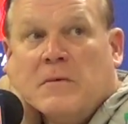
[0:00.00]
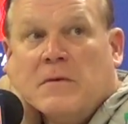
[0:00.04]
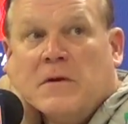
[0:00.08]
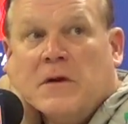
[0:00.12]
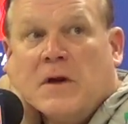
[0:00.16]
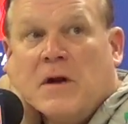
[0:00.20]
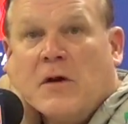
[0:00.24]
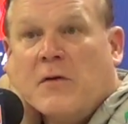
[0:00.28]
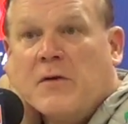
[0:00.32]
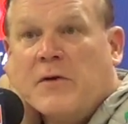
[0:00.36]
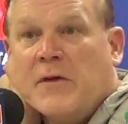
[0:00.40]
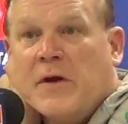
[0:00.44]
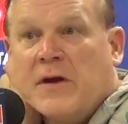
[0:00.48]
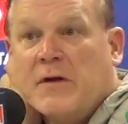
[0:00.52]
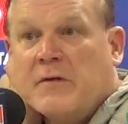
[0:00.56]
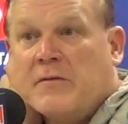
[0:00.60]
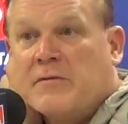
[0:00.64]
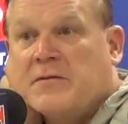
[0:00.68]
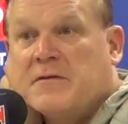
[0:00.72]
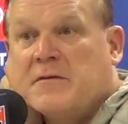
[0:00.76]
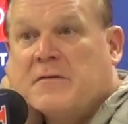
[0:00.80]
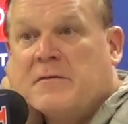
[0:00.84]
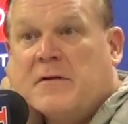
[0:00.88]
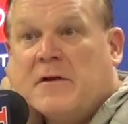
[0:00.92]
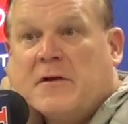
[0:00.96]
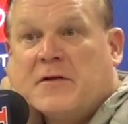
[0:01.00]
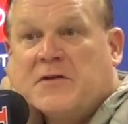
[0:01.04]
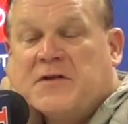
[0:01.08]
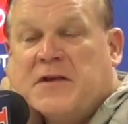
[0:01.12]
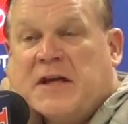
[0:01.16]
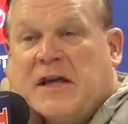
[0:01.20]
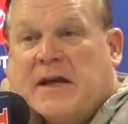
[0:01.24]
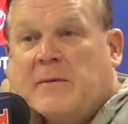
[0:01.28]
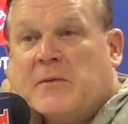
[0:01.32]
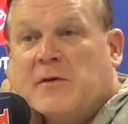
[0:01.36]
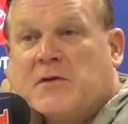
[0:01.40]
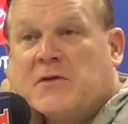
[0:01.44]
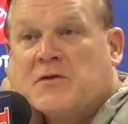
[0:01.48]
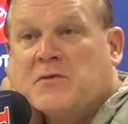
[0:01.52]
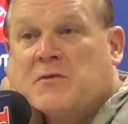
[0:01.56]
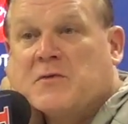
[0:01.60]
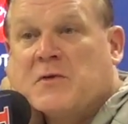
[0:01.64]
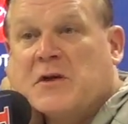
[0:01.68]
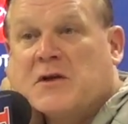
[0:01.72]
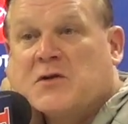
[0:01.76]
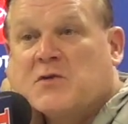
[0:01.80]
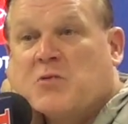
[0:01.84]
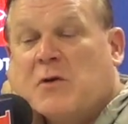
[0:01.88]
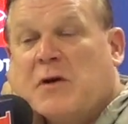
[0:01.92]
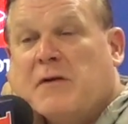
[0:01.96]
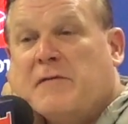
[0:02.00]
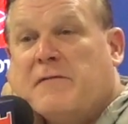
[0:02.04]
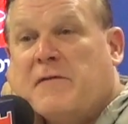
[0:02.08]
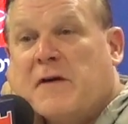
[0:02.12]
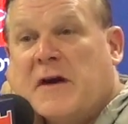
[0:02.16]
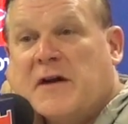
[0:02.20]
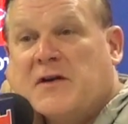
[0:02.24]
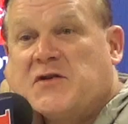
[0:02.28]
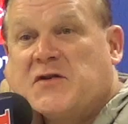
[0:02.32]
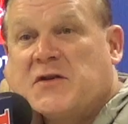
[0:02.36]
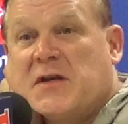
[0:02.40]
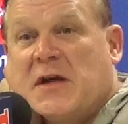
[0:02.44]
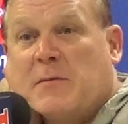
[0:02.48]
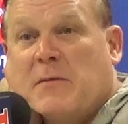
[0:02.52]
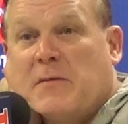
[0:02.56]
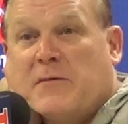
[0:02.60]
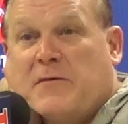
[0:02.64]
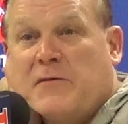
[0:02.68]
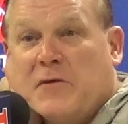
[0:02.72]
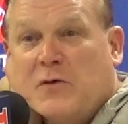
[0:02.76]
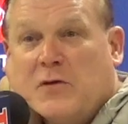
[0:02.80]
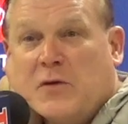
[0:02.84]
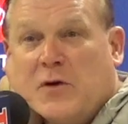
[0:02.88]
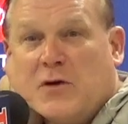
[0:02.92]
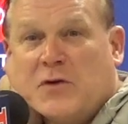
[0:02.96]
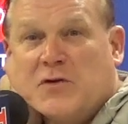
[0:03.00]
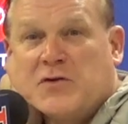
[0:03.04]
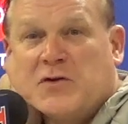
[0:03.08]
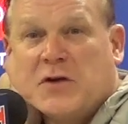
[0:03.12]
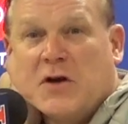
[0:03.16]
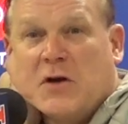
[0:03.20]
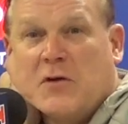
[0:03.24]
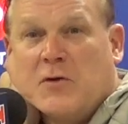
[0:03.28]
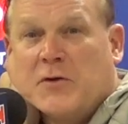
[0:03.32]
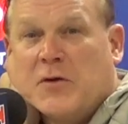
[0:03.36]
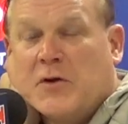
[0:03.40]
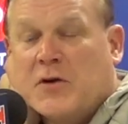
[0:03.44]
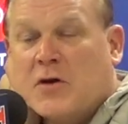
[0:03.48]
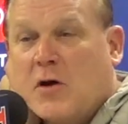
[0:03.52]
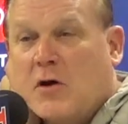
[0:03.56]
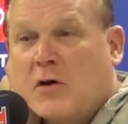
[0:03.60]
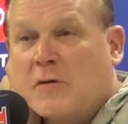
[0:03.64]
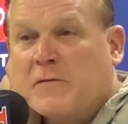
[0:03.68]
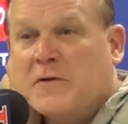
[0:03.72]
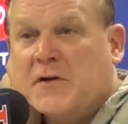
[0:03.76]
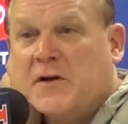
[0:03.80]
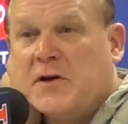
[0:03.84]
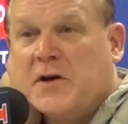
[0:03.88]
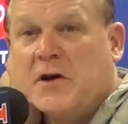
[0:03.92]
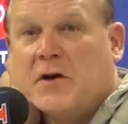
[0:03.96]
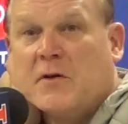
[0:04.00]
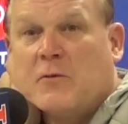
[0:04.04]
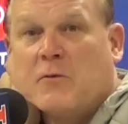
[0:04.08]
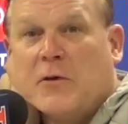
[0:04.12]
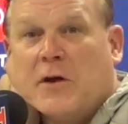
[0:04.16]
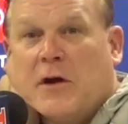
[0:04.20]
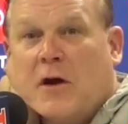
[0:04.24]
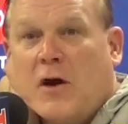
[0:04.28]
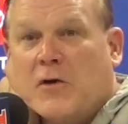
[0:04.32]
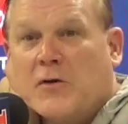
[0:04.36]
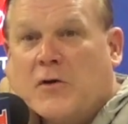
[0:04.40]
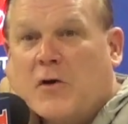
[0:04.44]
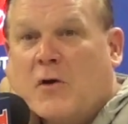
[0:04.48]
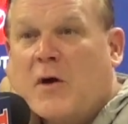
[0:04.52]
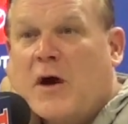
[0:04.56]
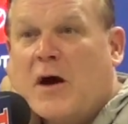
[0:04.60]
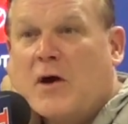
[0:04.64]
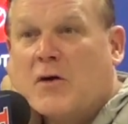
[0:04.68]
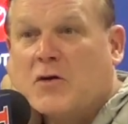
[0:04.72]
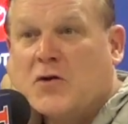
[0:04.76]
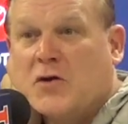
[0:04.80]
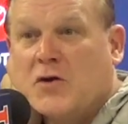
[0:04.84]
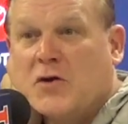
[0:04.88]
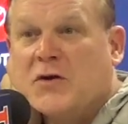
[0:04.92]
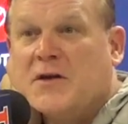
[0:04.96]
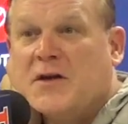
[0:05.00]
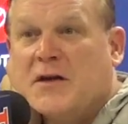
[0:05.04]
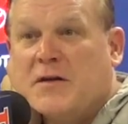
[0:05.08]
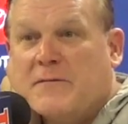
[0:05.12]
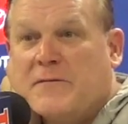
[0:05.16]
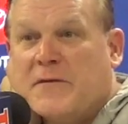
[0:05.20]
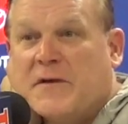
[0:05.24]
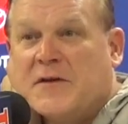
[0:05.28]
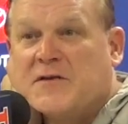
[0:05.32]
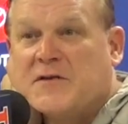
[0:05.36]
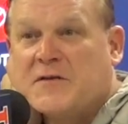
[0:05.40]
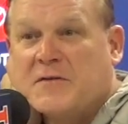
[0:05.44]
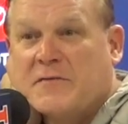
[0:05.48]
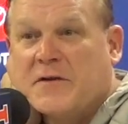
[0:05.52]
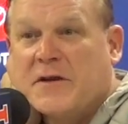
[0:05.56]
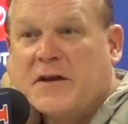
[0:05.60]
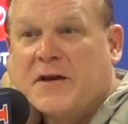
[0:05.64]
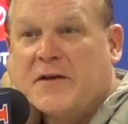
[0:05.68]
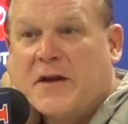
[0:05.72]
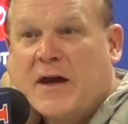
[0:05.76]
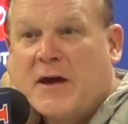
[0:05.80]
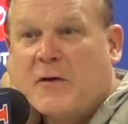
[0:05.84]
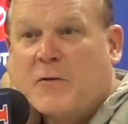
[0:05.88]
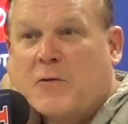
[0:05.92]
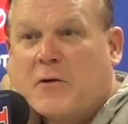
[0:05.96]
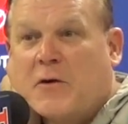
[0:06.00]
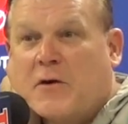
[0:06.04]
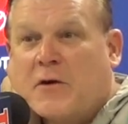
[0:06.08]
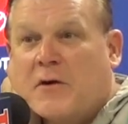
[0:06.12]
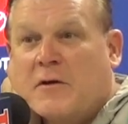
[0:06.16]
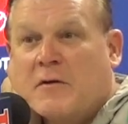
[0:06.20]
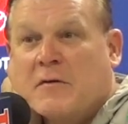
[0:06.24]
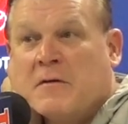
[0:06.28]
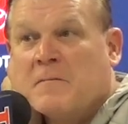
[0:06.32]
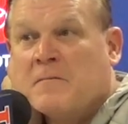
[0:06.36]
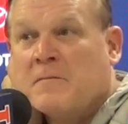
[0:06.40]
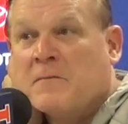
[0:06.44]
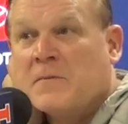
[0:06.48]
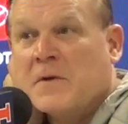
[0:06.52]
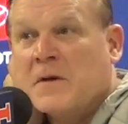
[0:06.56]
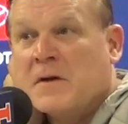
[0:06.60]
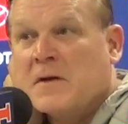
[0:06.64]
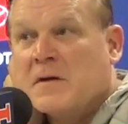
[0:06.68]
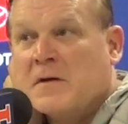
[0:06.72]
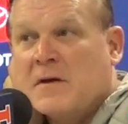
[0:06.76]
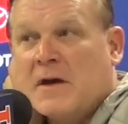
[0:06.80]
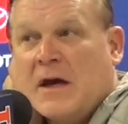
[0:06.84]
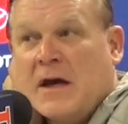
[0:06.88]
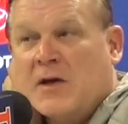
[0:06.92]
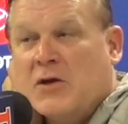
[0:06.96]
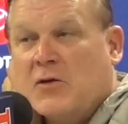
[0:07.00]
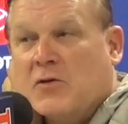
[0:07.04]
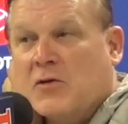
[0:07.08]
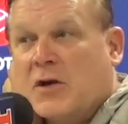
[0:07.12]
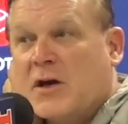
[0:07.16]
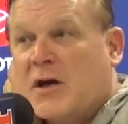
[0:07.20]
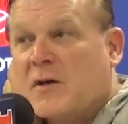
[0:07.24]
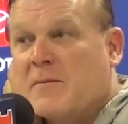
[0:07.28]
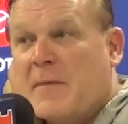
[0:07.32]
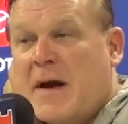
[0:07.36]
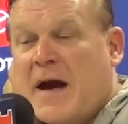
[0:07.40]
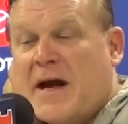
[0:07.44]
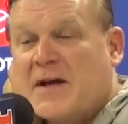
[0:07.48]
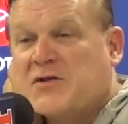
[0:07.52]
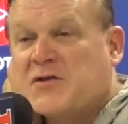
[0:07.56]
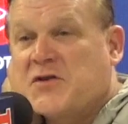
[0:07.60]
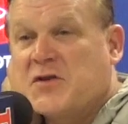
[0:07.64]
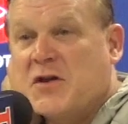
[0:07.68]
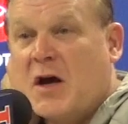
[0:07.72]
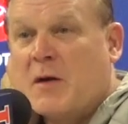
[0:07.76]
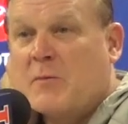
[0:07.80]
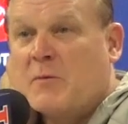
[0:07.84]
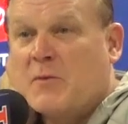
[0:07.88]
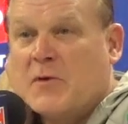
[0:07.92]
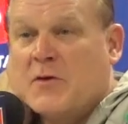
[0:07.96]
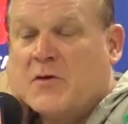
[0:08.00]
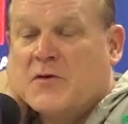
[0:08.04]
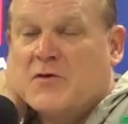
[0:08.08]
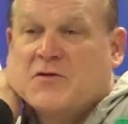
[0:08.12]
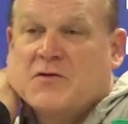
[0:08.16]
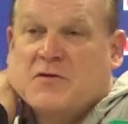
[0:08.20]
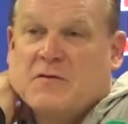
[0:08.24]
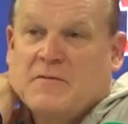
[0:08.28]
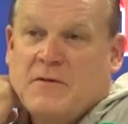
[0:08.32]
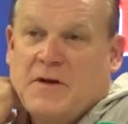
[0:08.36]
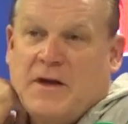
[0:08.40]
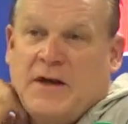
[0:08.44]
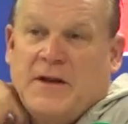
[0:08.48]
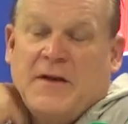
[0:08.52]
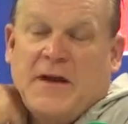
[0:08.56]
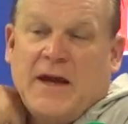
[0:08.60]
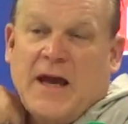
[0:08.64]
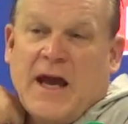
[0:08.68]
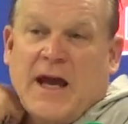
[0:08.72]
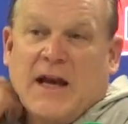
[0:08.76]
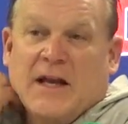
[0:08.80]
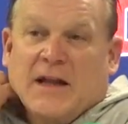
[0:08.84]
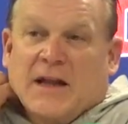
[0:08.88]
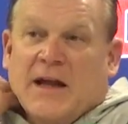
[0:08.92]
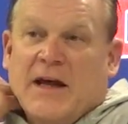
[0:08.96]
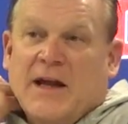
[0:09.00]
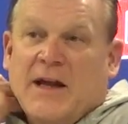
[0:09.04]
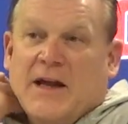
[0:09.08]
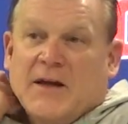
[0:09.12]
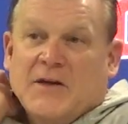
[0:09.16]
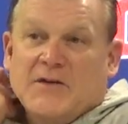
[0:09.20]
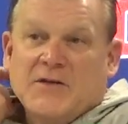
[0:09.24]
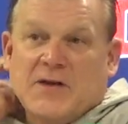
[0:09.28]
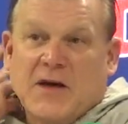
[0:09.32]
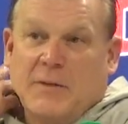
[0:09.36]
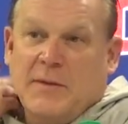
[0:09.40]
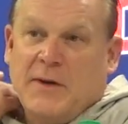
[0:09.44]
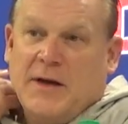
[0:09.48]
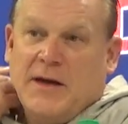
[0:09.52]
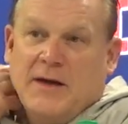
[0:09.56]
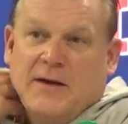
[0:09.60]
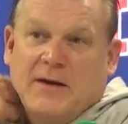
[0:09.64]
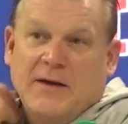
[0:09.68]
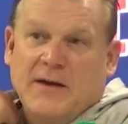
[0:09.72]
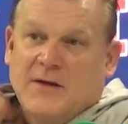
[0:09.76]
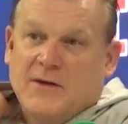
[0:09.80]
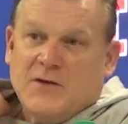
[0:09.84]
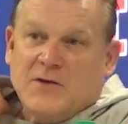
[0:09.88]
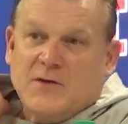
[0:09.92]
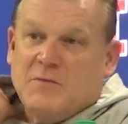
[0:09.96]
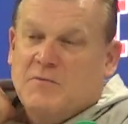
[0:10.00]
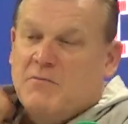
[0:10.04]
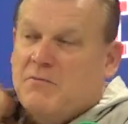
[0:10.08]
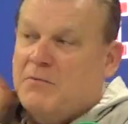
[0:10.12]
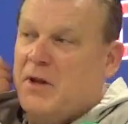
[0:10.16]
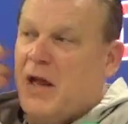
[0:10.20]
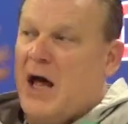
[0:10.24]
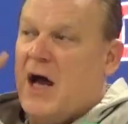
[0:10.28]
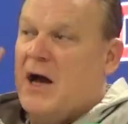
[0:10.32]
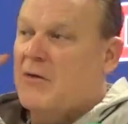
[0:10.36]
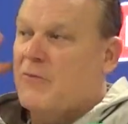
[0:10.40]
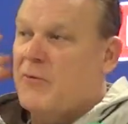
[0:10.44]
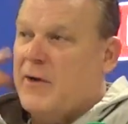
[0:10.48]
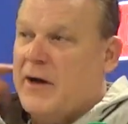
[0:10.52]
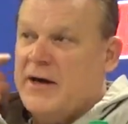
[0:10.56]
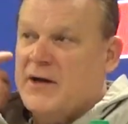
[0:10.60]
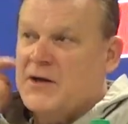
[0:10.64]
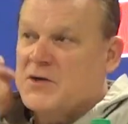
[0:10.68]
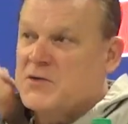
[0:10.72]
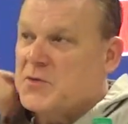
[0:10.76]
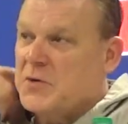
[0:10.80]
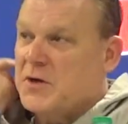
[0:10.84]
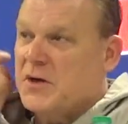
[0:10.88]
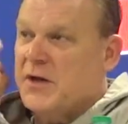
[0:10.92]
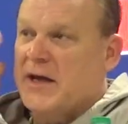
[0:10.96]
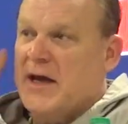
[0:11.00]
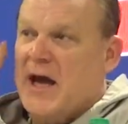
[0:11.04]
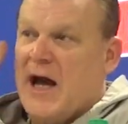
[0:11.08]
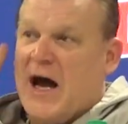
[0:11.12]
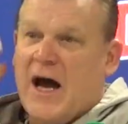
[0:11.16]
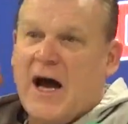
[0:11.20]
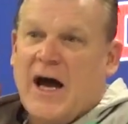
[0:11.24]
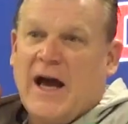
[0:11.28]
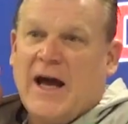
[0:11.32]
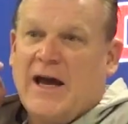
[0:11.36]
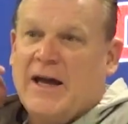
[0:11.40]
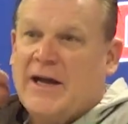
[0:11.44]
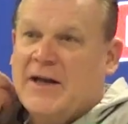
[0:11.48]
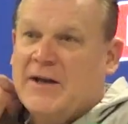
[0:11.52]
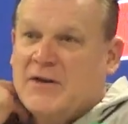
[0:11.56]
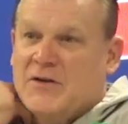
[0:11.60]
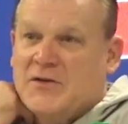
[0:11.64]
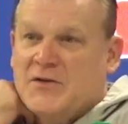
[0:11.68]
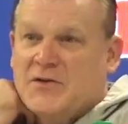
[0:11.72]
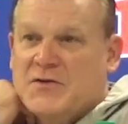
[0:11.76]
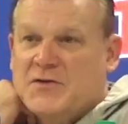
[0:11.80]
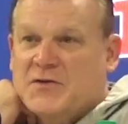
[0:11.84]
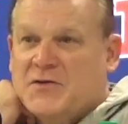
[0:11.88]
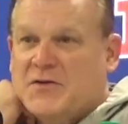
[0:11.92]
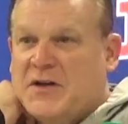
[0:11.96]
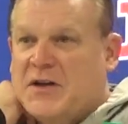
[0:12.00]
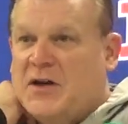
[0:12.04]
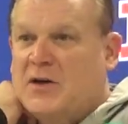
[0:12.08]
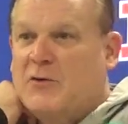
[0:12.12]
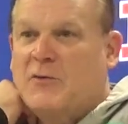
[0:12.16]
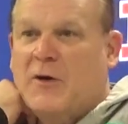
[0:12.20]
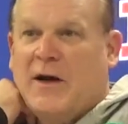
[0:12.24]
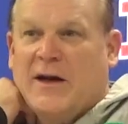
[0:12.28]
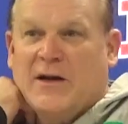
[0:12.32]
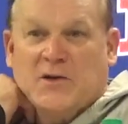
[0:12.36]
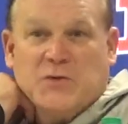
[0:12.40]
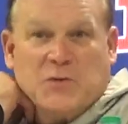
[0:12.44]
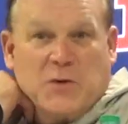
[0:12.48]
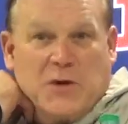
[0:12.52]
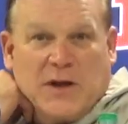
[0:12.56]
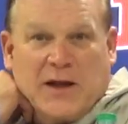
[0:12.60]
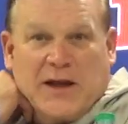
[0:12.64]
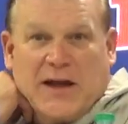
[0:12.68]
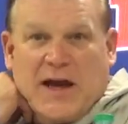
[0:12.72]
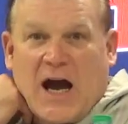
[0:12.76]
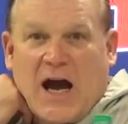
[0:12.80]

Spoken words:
you know, their team, as we faced them a few years ago in the COVID year, we all know how good defensively they were. And you look at Matt's numbers in the analytics, I mean, his block rate is really high, his steal rate's really